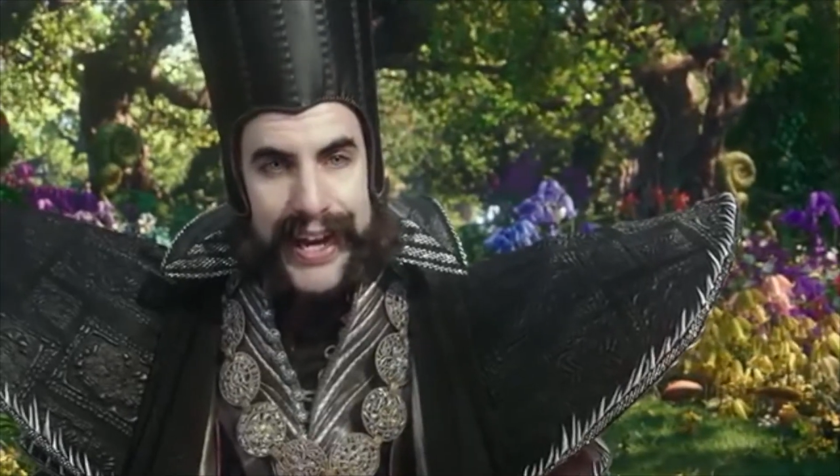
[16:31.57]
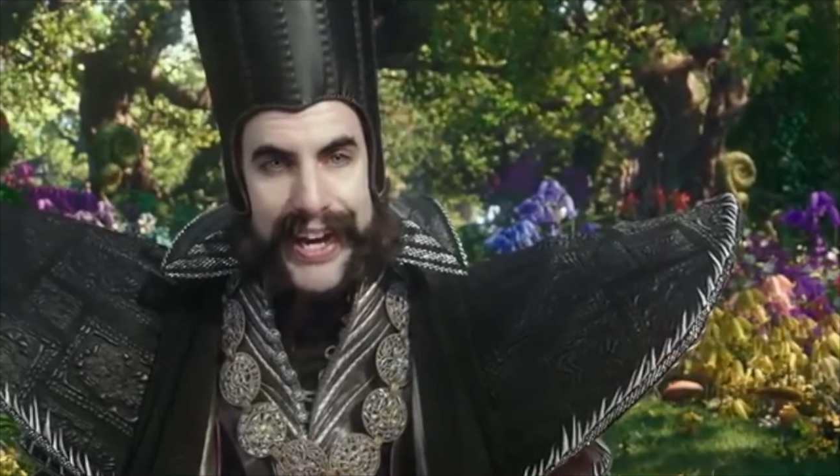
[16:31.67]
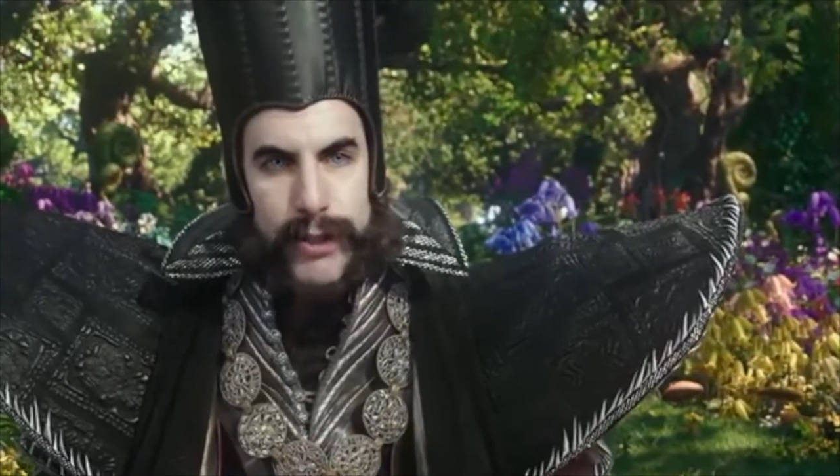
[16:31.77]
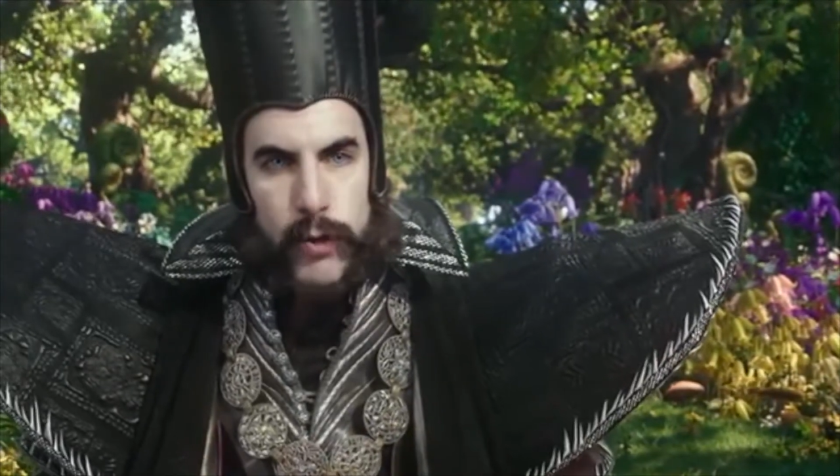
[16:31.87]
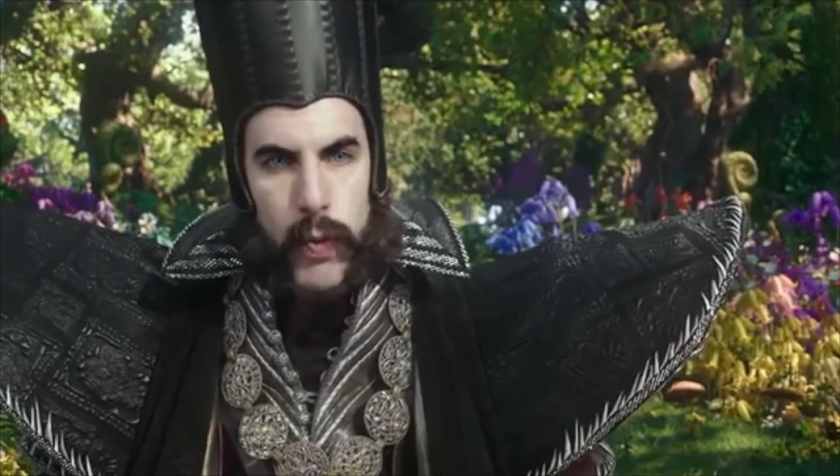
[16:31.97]

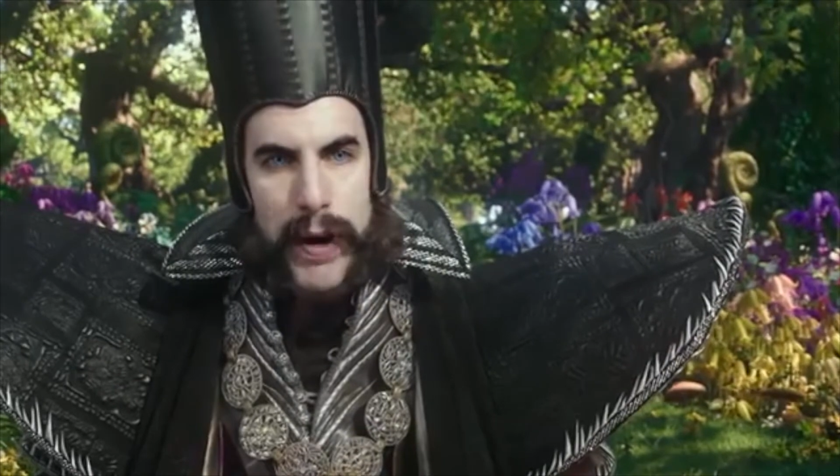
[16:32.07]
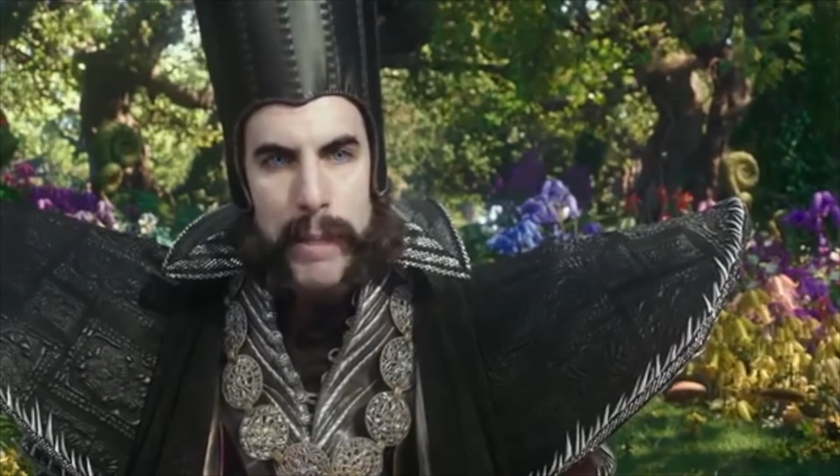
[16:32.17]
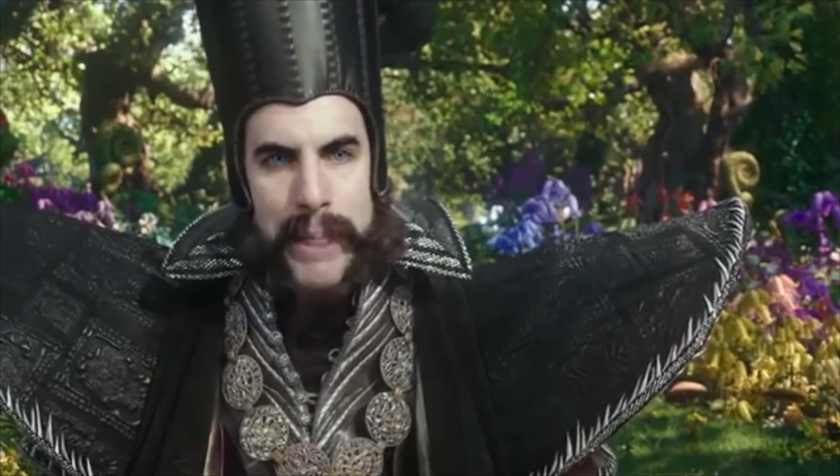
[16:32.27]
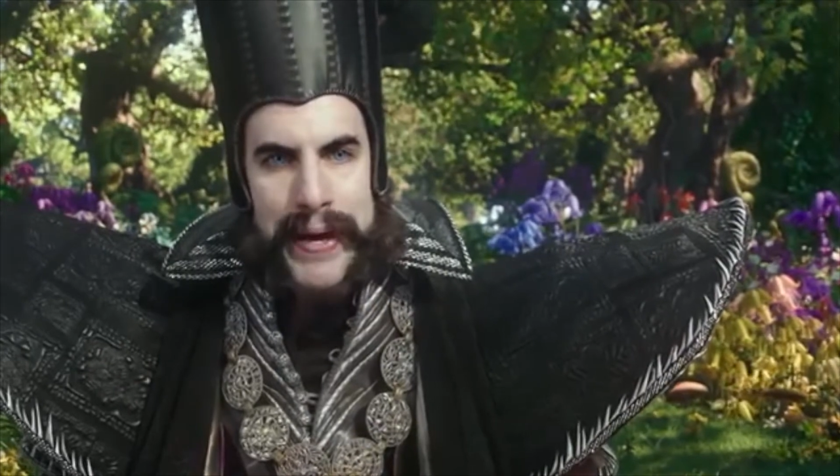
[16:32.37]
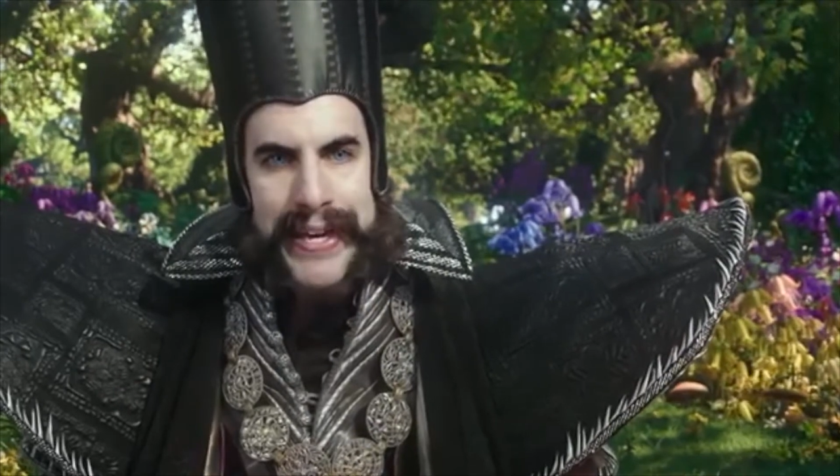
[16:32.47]
it will
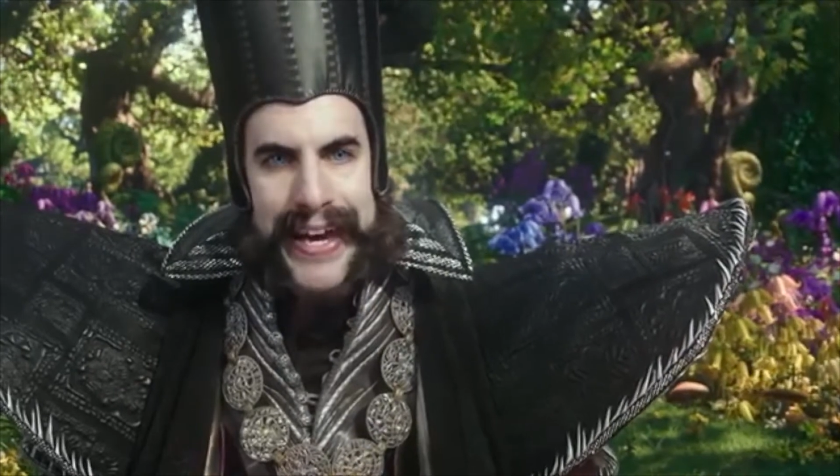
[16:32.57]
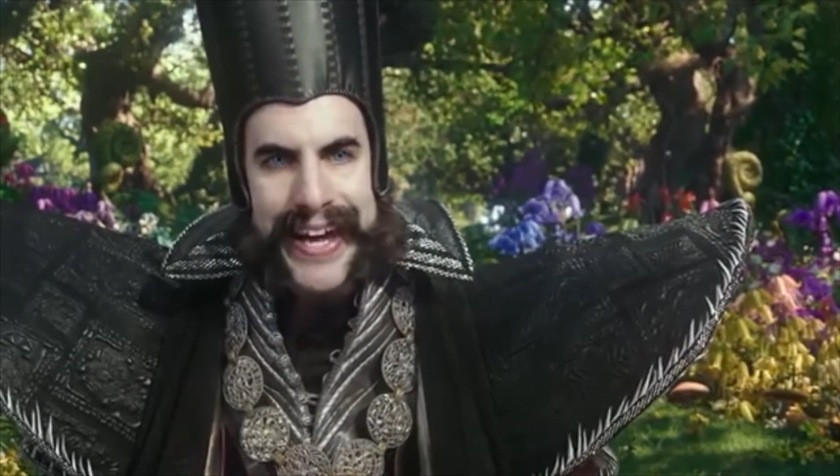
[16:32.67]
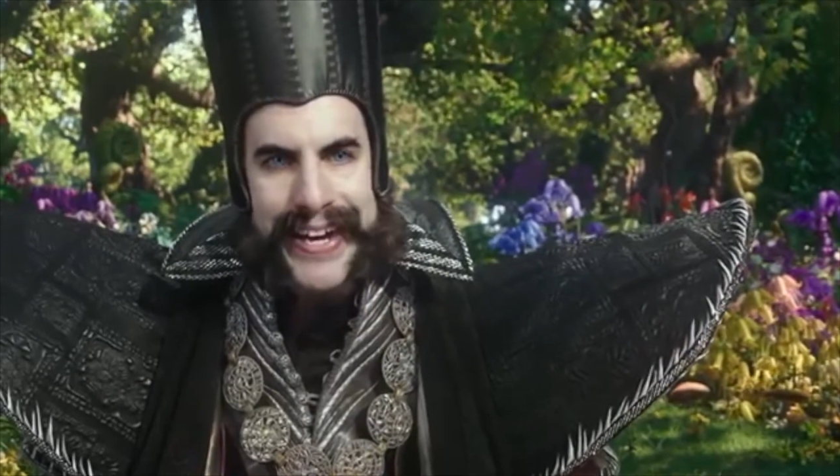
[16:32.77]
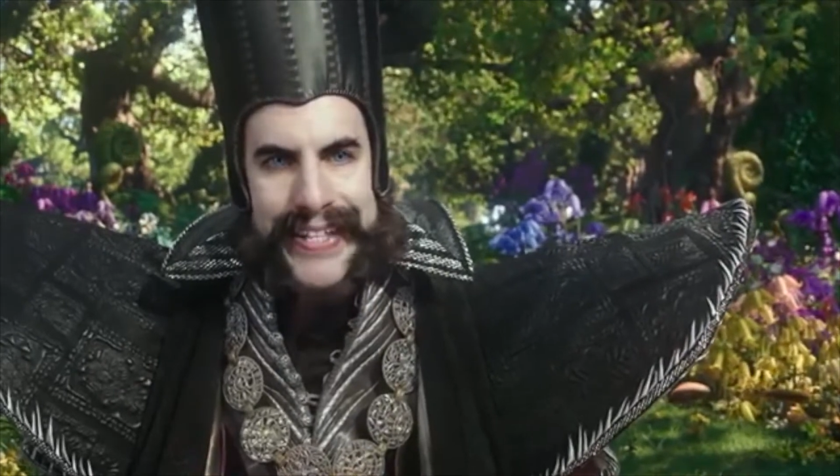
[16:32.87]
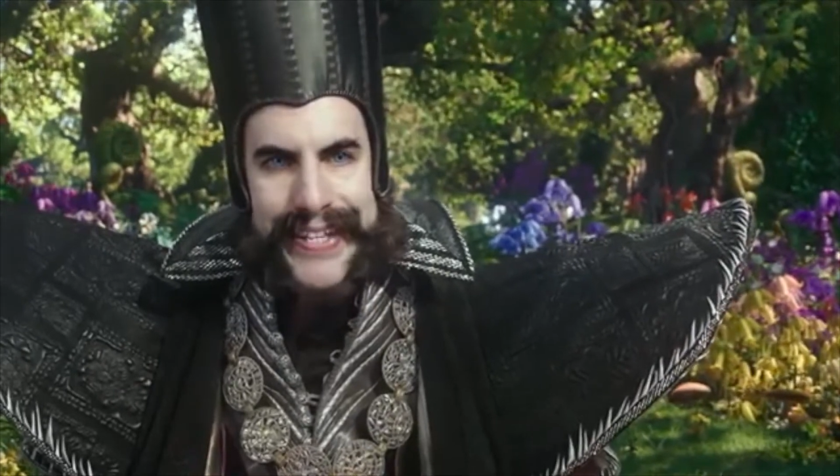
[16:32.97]
be an